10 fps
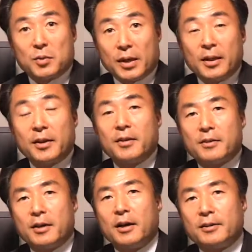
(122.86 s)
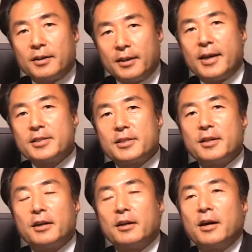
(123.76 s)
the last
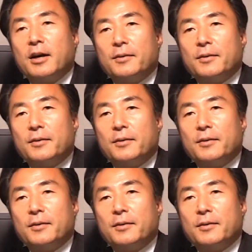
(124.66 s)
thing